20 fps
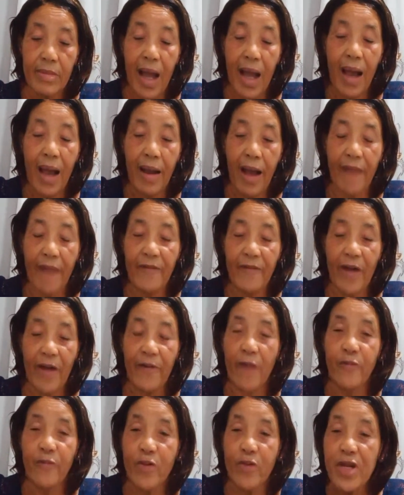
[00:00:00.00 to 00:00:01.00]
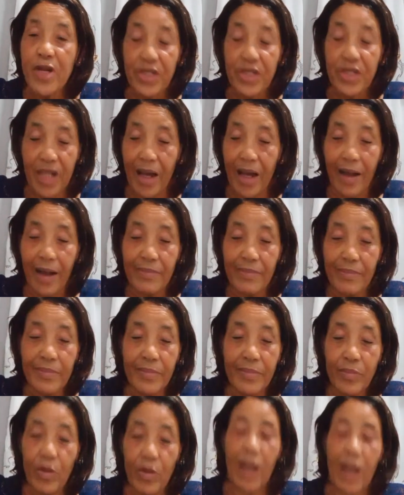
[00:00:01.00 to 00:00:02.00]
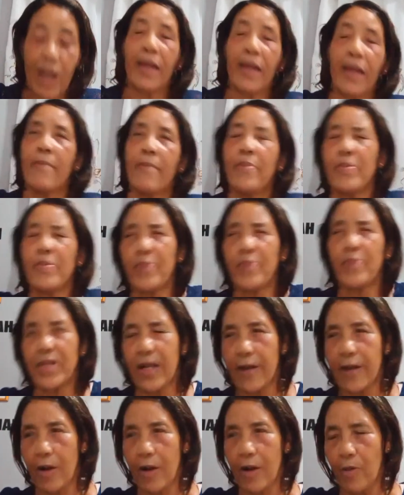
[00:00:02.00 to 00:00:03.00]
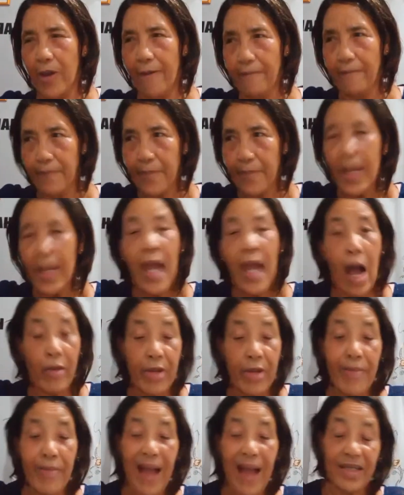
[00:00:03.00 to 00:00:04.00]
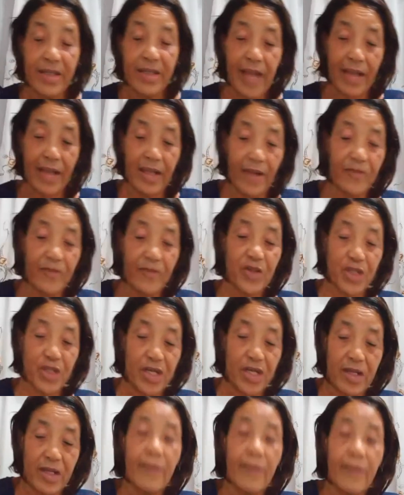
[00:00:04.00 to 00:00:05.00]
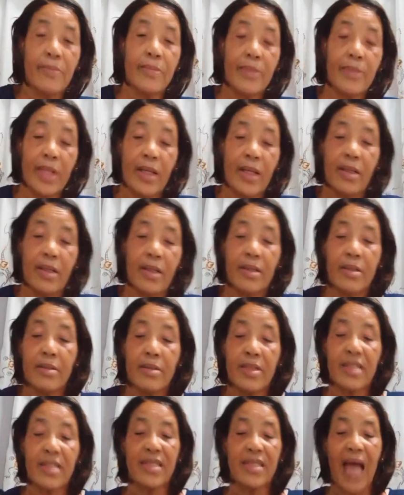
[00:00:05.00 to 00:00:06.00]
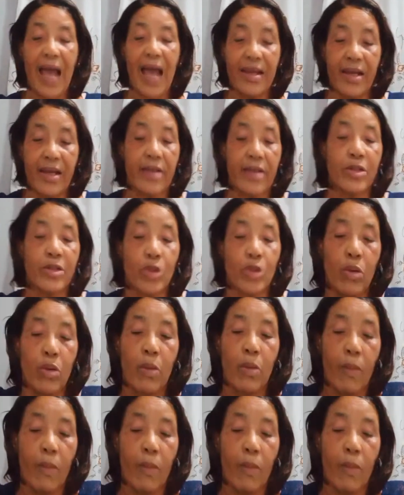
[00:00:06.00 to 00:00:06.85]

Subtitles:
have reached let me put it another way. I would imagine that if she decided to